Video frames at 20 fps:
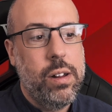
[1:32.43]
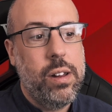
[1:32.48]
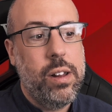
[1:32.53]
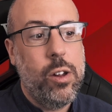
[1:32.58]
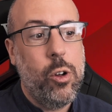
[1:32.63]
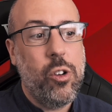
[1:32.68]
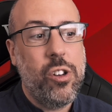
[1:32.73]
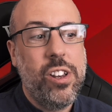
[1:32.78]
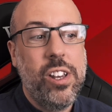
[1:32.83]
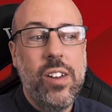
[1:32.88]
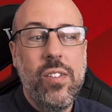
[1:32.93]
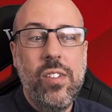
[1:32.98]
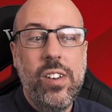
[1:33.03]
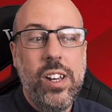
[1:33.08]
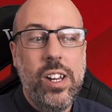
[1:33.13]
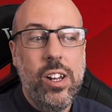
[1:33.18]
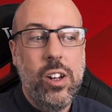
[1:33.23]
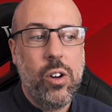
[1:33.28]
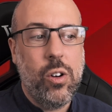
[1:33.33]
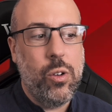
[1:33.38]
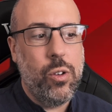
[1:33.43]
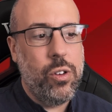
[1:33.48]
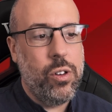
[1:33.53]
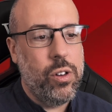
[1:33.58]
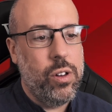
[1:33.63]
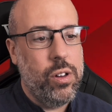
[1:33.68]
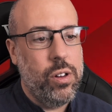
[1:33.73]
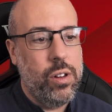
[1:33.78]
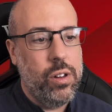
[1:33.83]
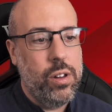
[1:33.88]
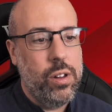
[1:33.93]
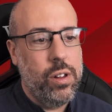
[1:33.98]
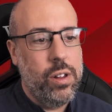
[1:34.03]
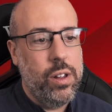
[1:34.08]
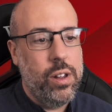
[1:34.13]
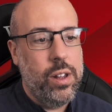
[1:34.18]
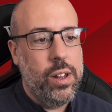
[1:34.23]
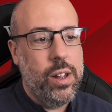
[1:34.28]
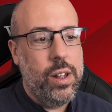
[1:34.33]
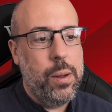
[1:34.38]
Got 17 goals.
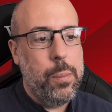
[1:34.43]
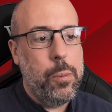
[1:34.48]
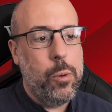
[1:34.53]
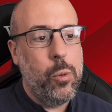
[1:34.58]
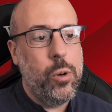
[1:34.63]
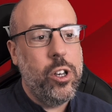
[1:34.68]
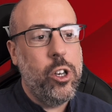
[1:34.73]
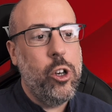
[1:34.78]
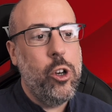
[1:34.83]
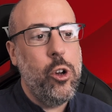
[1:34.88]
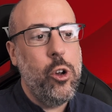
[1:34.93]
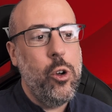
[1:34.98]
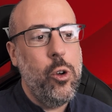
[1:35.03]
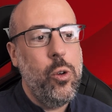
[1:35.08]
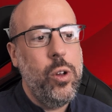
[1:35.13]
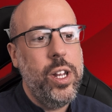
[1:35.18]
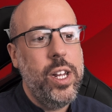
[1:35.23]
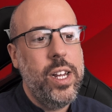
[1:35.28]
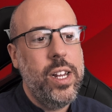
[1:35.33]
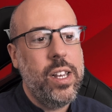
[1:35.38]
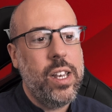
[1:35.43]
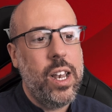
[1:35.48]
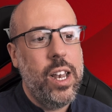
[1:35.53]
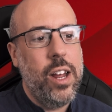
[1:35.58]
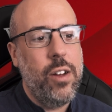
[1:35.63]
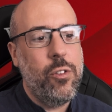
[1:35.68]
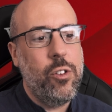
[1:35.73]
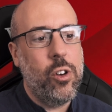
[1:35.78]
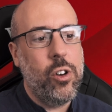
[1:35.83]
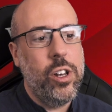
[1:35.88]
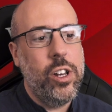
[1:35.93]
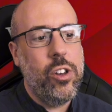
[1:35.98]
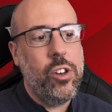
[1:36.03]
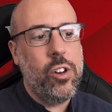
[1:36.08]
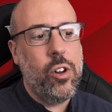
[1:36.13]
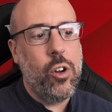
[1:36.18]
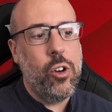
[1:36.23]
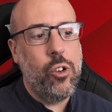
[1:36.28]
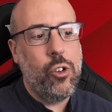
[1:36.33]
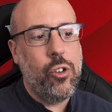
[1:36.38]
But with 2 years left on his
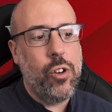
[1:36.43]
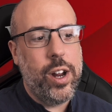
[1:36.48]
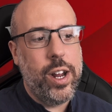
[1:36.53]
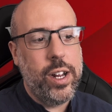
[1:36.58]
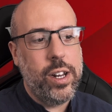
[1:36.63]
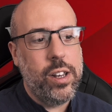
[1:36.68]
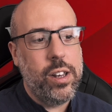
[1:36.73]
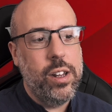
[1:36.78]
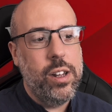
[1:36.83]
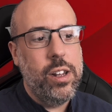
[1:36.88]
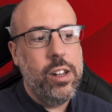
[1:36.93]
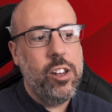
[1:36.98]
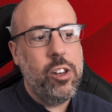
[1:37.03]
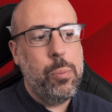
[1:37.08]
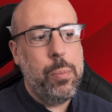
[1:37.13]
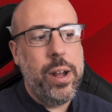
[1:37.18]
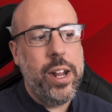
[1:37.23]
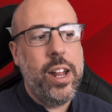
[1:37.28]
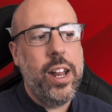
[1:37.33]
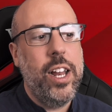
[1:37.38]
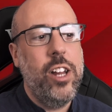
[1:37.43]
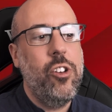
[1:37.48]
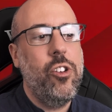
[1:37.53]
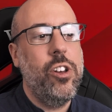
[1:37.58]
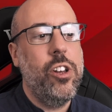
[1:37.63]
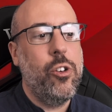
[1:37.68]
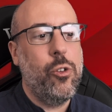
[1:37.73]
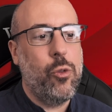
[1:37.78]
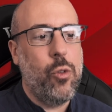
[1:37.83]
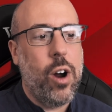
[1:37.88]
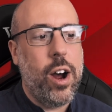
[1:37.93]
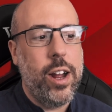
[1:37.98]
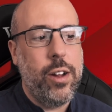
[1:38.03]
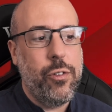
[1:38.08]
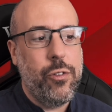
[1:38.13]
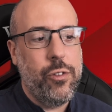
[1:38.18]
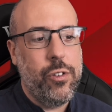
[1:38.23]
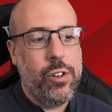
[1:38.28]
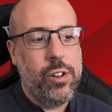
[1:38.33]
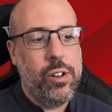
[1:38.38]
contract, speculation is
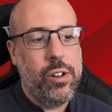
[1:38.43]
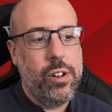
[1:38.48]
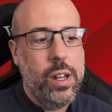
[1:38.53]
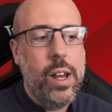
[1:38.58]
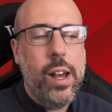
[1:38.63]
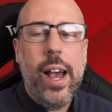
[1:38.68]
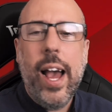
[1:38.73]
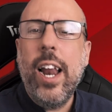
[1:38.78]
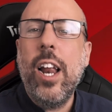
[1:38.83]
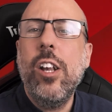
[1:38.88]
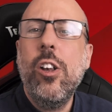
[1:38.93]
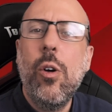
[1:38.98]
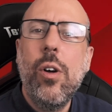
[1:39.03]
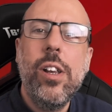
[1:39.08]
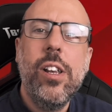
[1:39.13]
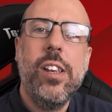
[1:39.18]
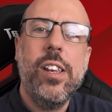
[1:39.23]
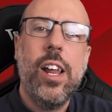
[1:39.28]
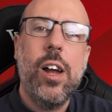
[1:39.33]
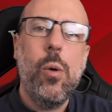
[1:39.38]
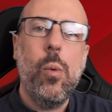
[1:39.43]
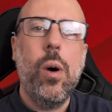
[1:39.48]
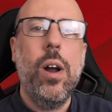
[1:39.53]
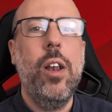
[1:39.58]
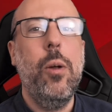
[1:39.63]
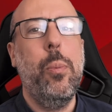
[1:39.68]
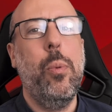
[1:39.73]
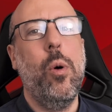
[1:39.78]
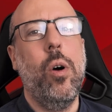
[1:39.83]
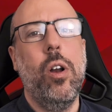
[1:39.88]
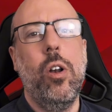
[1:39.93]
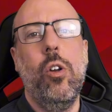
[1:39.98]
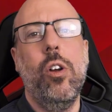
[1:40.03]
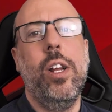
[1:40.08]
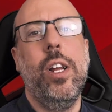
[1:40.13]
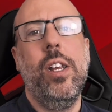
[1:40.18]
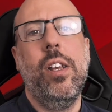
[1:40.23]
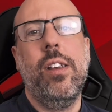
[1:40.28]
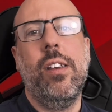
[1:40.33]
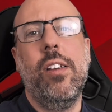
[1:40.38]
rife. And I don't understand why Liverpool aren't
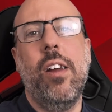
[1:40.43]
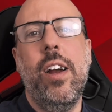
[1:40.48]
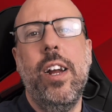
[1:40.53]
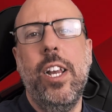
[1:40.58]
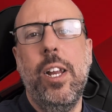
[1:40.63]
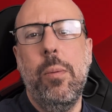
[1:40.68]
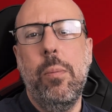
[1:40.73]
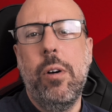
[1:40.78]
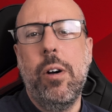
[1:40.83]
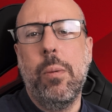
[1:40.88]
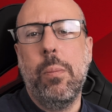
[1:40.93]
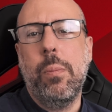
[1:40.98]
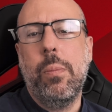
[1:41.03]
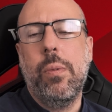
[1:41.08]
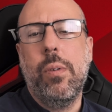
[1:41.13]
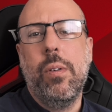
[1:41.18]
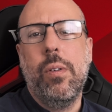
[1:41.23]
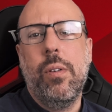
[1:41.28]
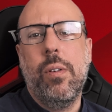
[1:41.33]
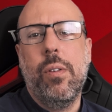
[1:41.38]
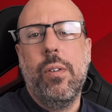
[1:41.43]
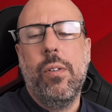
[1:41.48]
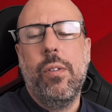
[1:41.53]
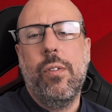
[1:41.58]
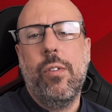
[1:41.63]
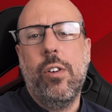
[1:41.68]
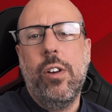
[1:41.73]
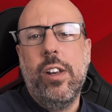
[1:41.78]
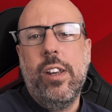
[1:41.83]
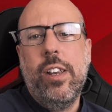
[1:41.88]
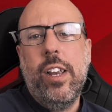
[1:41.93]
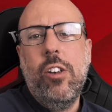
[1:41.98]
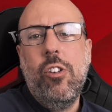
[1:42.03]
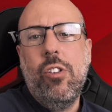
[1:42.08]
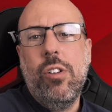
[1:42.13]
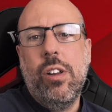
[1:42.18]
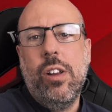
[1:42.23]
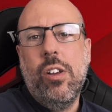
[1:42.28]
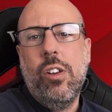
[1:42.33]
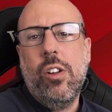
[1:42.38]
looking to sign him up for an
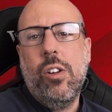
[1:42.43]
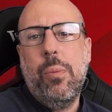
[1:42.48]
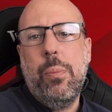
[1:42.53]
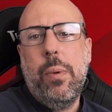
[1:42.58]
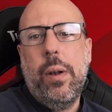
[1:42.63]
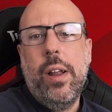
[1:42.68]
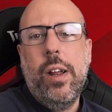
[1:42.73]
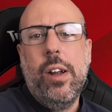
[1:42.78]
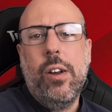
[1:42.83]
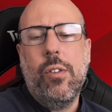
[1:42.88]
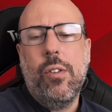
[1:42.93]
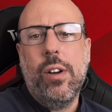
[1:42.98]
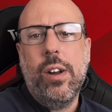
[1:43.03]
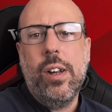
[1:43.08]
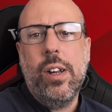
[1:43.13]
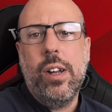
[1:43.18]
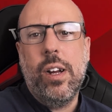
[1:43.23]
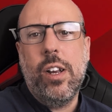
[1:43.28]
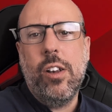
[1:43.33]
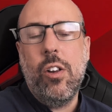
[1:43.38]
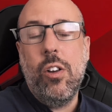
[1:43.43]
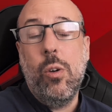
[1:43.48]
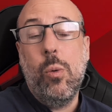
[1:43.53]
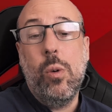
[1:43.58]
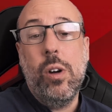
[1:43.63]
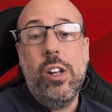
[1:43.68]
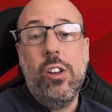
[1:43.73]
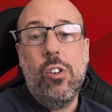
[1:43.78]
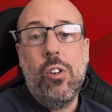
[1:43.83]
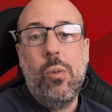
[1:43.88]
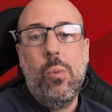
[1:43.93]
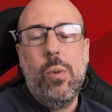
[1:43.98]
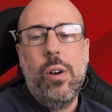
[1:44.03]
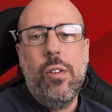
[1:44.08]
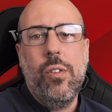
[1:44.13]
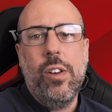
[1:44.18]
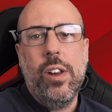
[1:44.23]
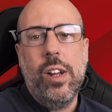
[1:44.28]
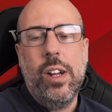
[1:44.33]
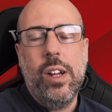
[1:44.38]
extension. He's a good player, right? I don't know what he's on,
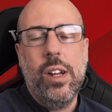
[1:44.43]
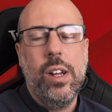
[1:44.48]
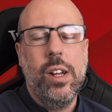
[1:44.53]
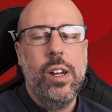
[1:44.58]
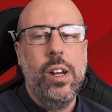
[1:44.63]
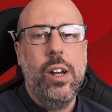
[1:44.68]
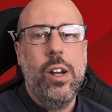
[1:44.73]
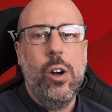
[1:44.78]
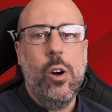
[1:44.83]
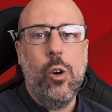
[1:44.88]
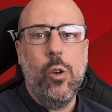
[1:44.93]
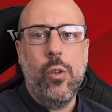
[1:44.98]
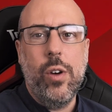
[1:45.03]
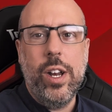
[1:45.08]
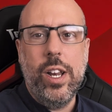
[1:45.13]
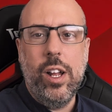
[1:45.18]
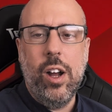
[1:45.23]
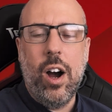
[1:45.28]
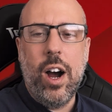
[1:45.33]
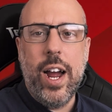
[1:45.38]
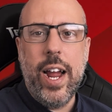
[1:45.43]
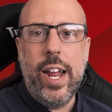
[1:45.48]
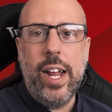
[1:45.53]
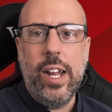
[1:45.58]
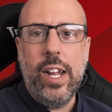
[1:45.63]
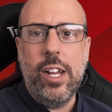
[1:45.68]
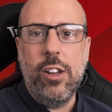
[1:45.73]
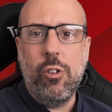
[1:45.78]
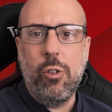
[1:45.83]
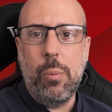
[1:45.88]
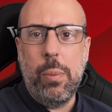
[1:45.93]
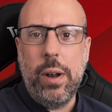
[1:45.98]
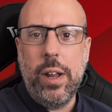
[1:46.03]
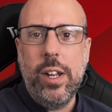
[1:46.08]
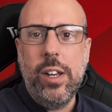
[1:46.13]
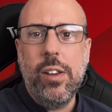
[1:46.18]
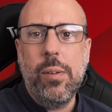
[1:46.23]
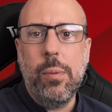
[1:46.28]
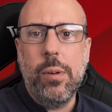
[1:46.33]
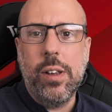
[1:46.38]
whether they're already eyeing his
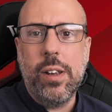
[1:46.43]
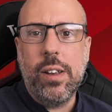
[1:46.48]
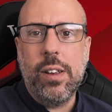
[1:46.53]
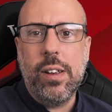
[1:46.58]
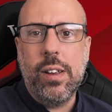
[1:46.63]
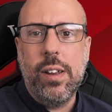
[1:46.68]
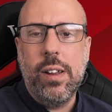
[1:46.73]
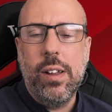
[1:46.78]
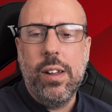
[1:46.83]
replacement.